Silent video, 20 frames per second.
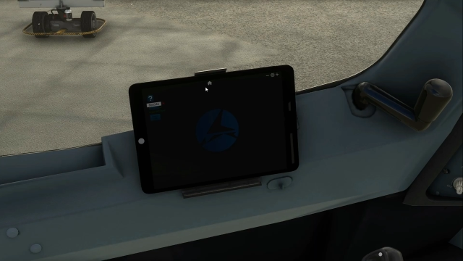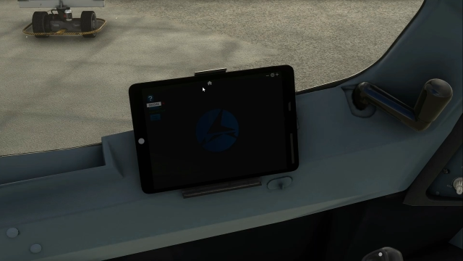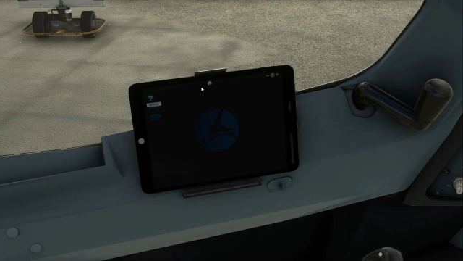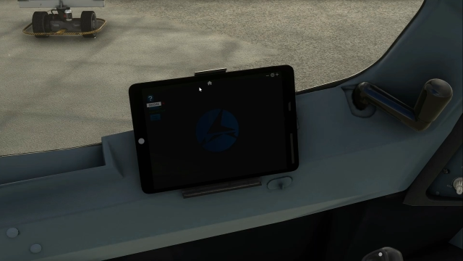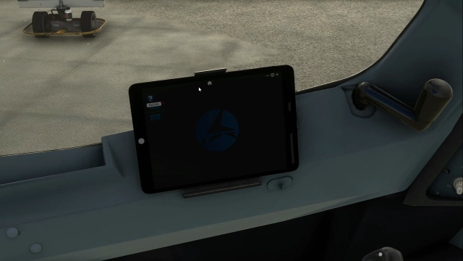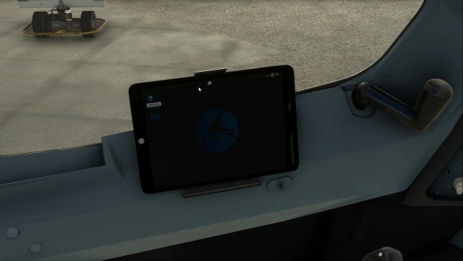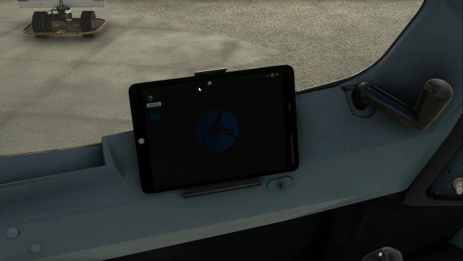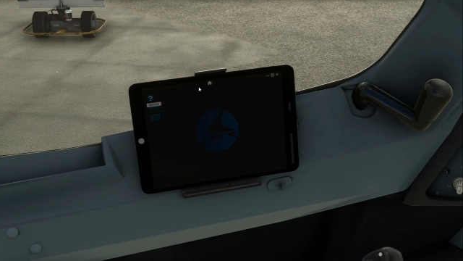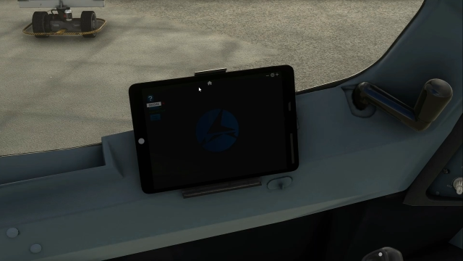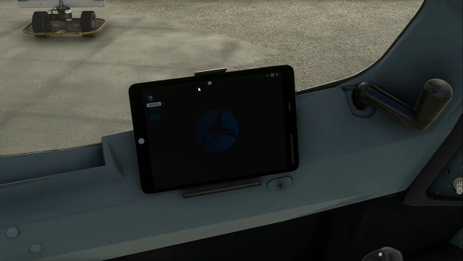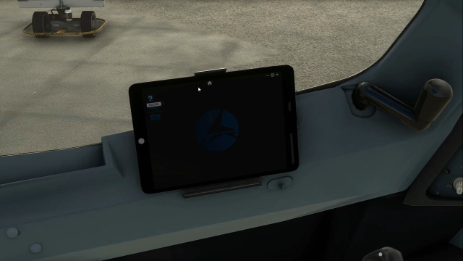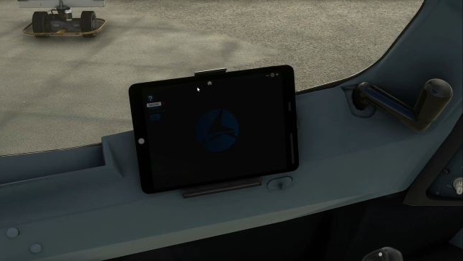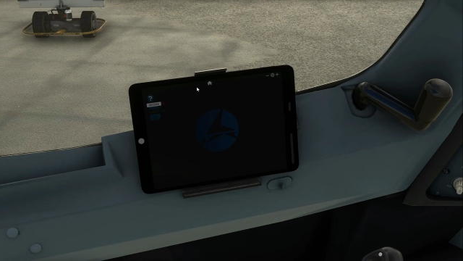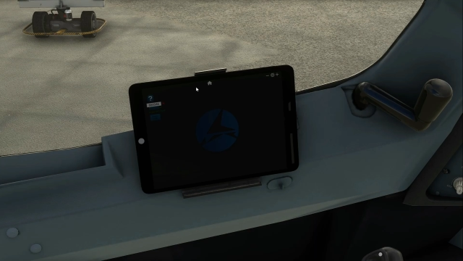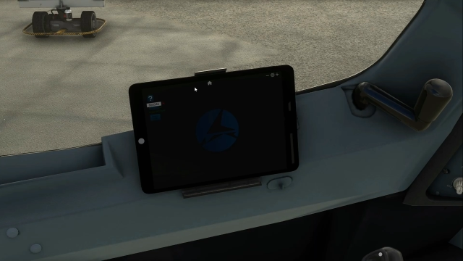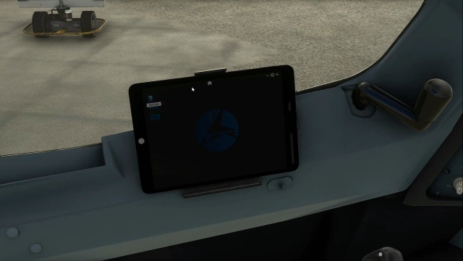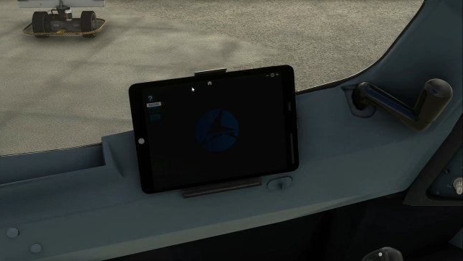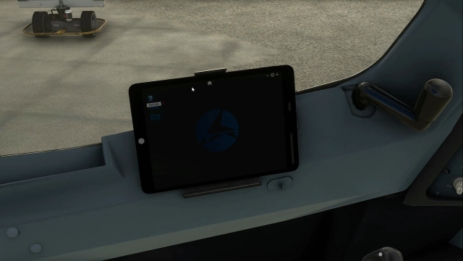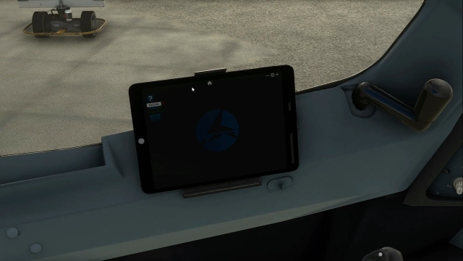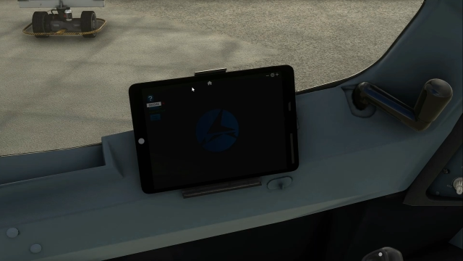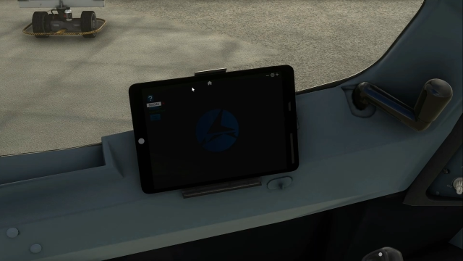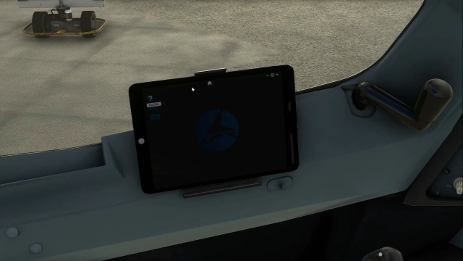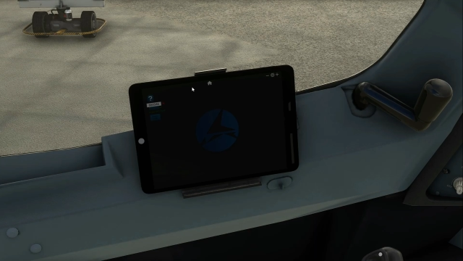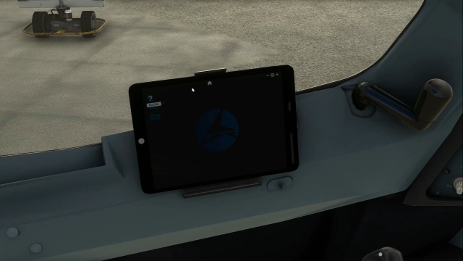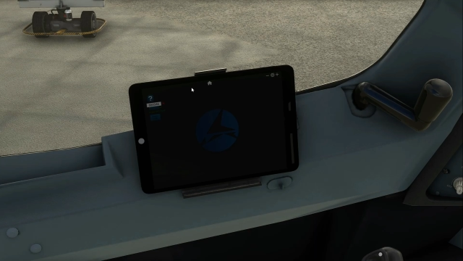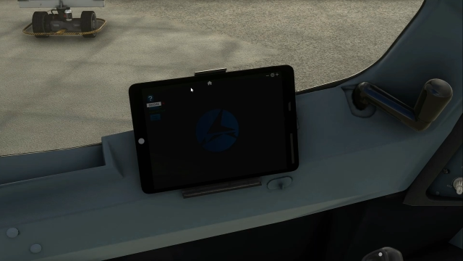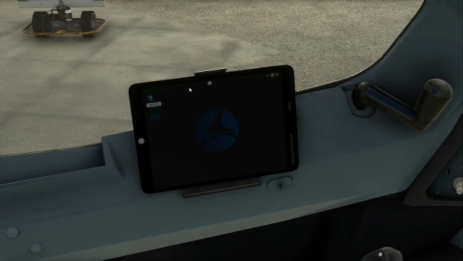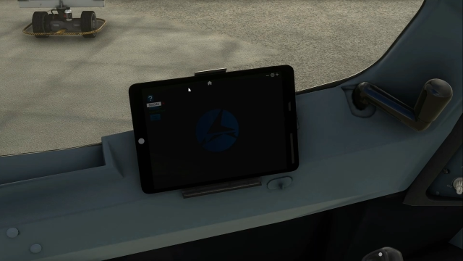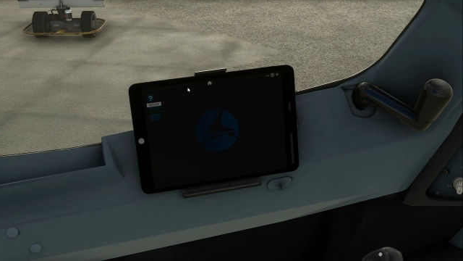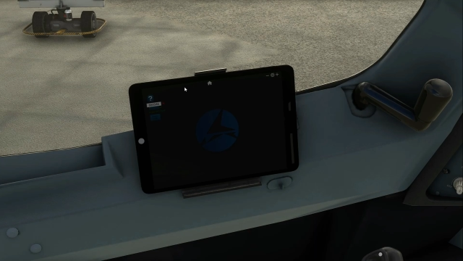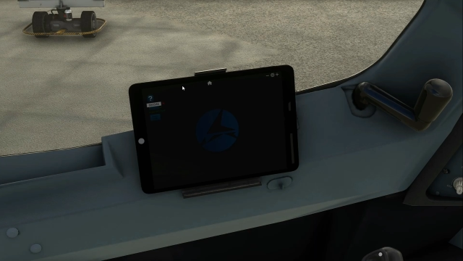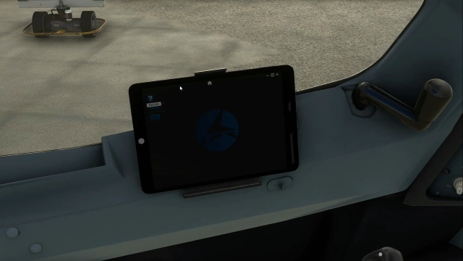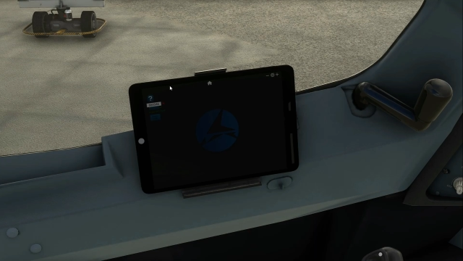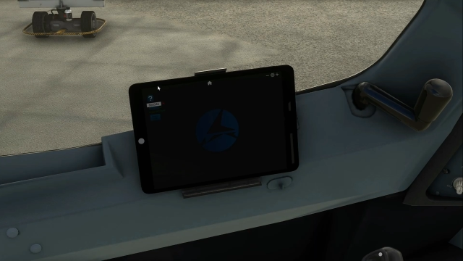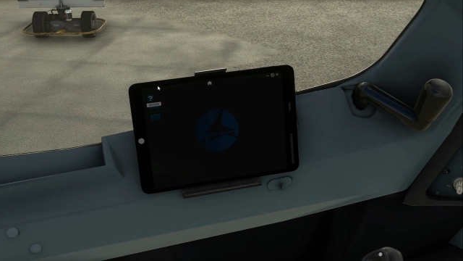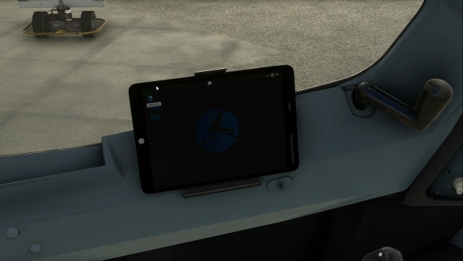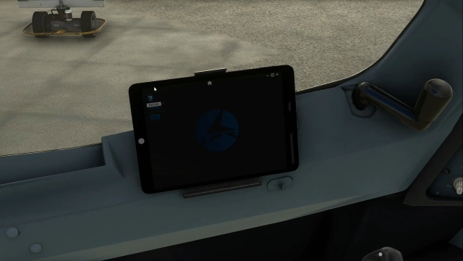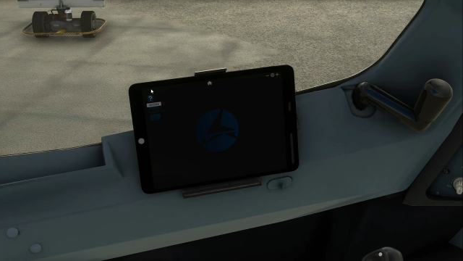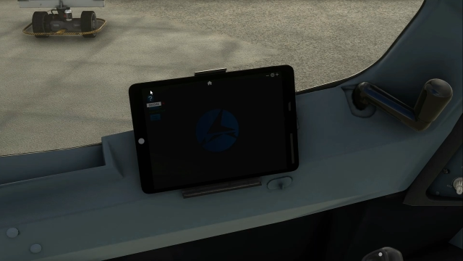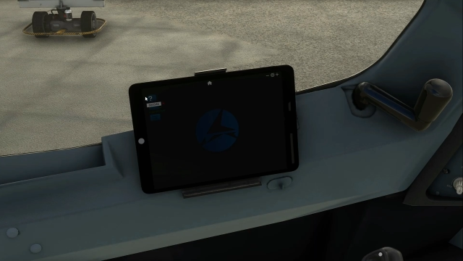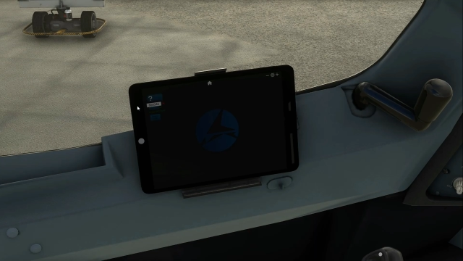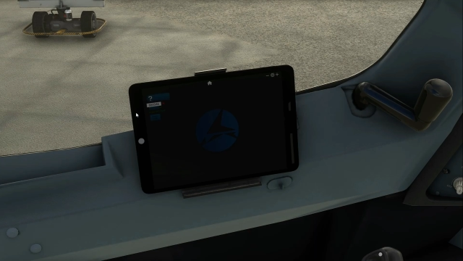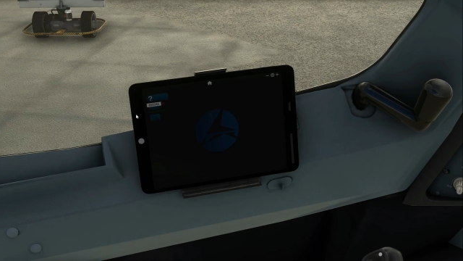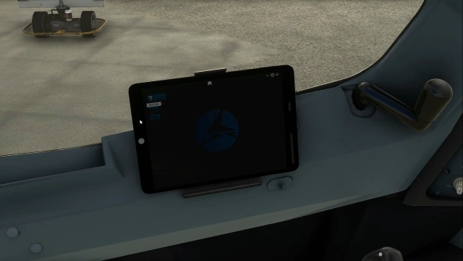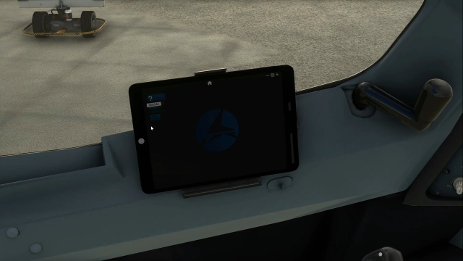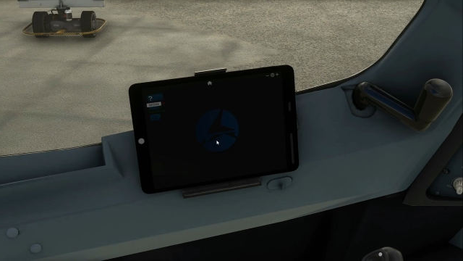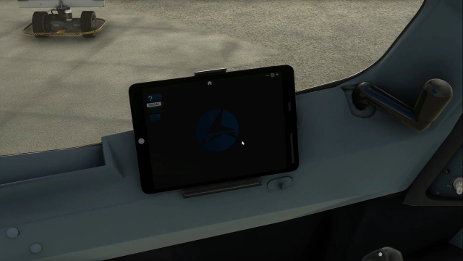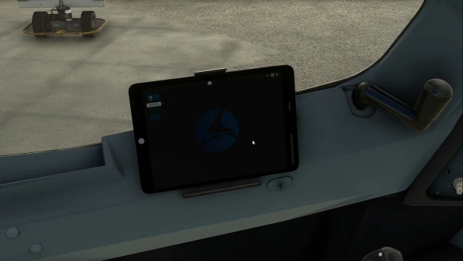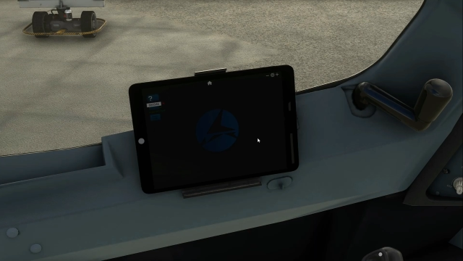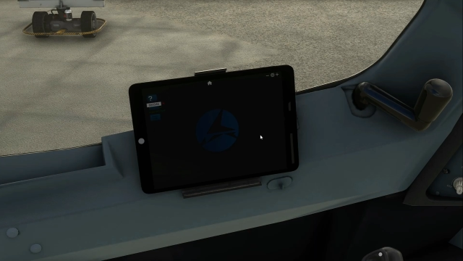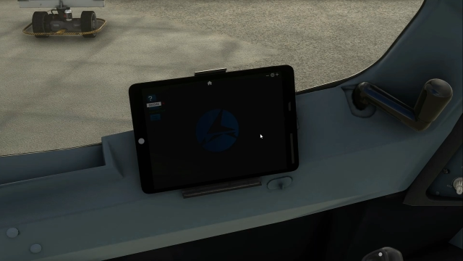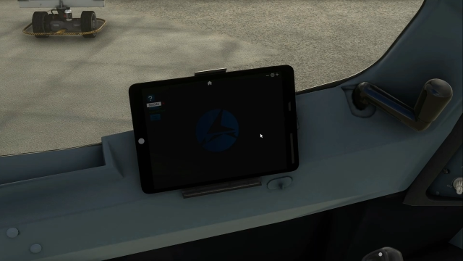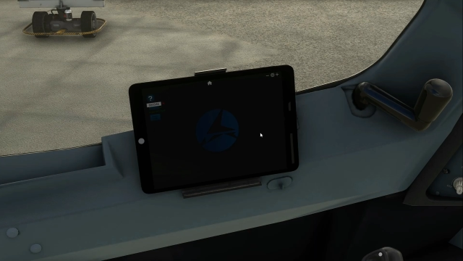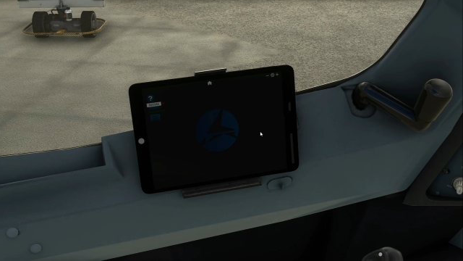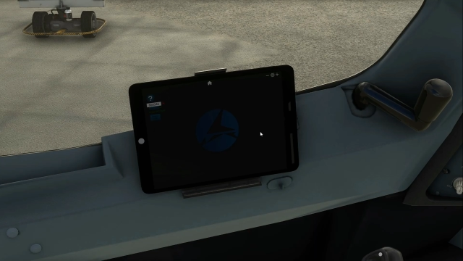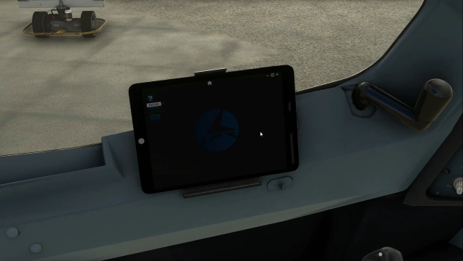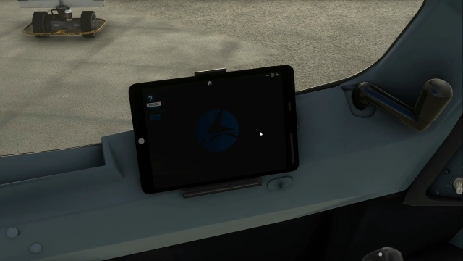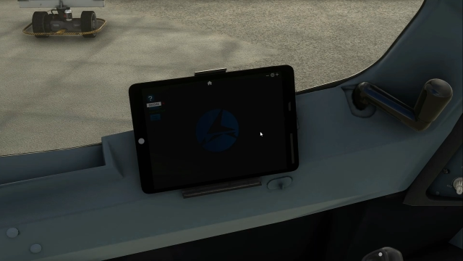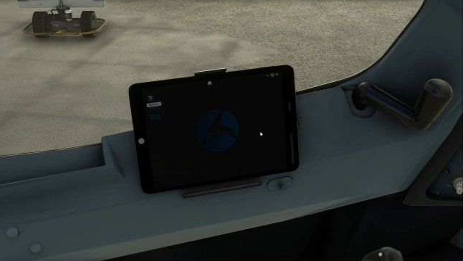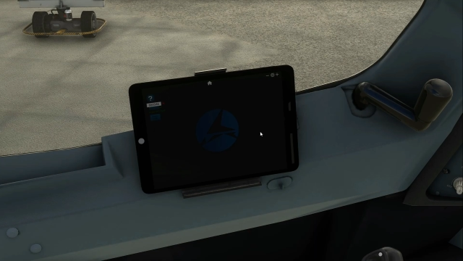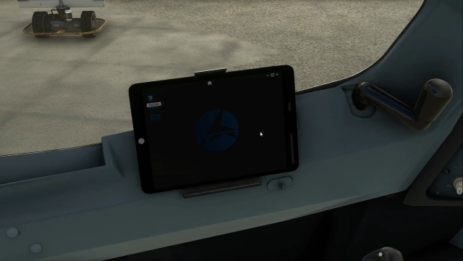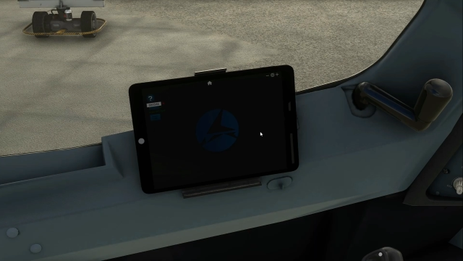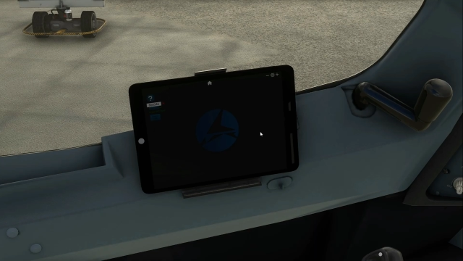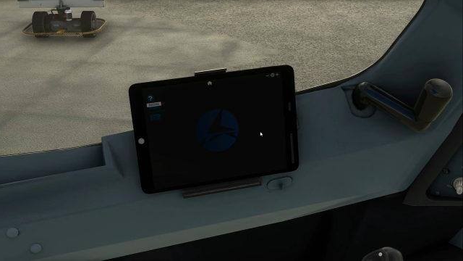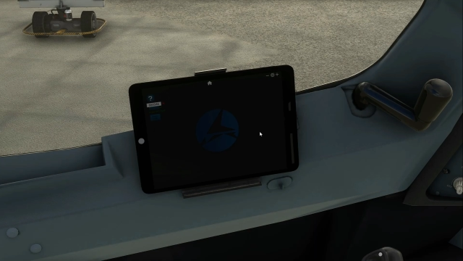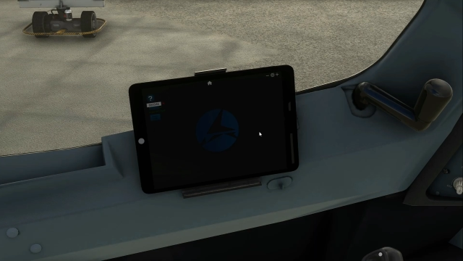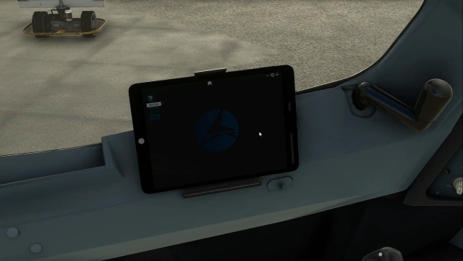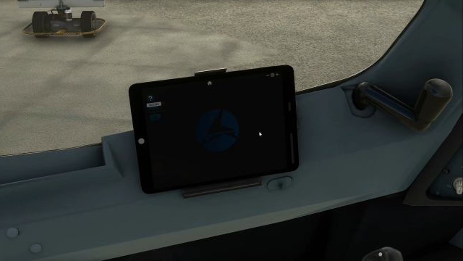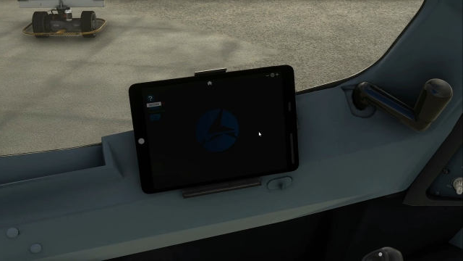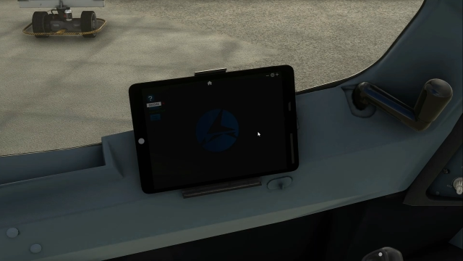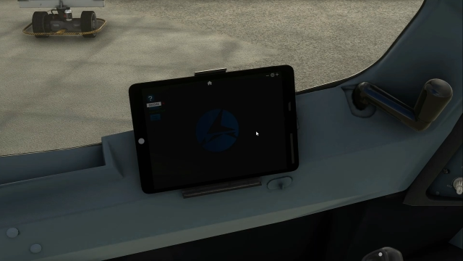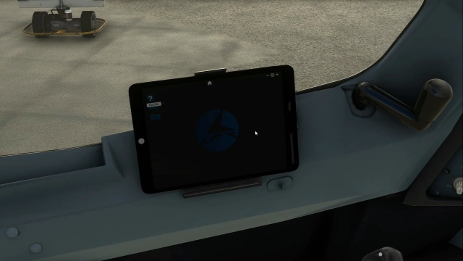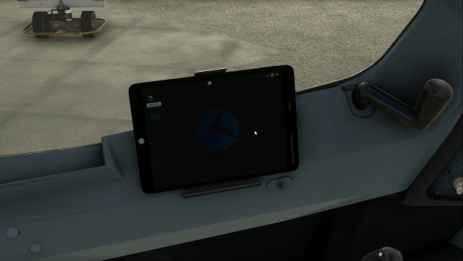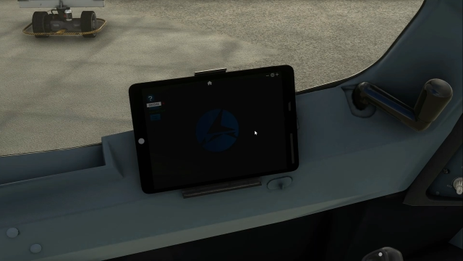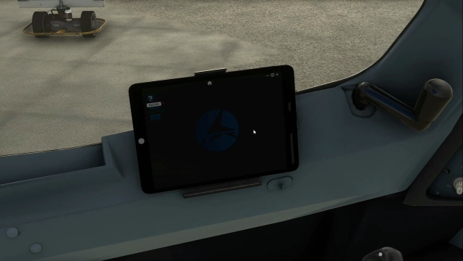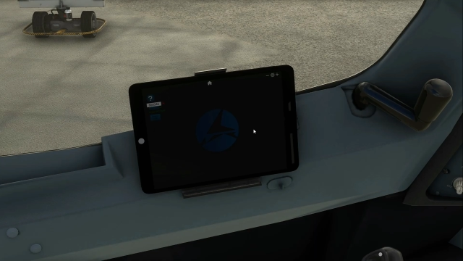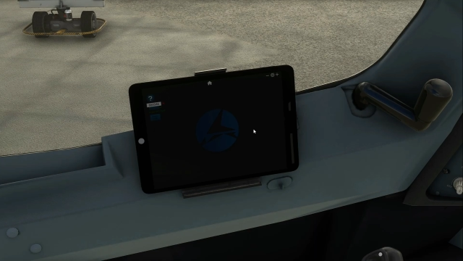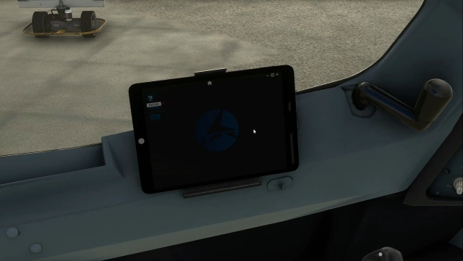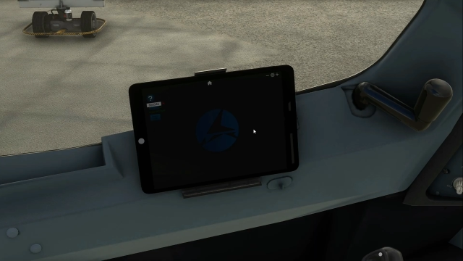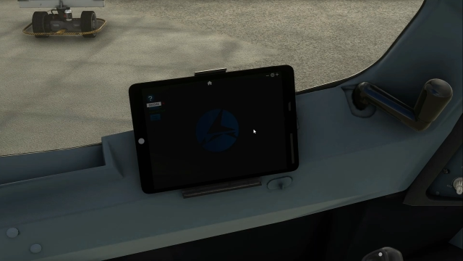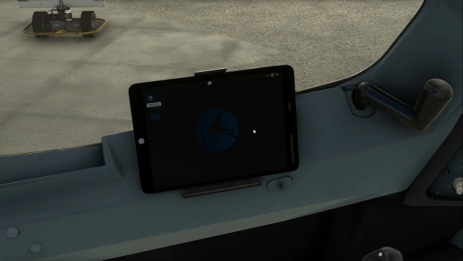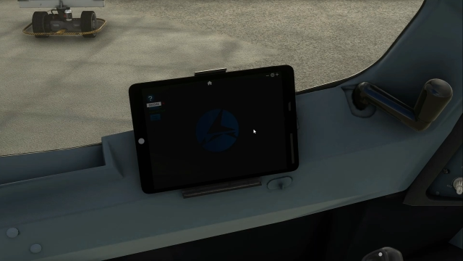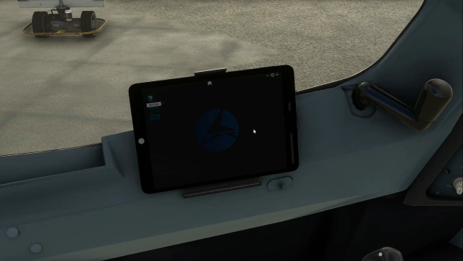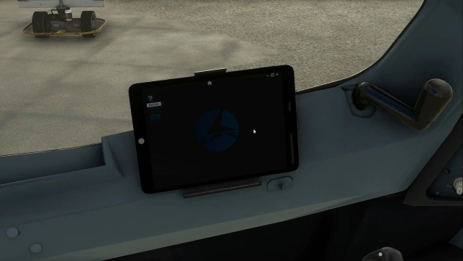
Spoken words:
(no speaker visible)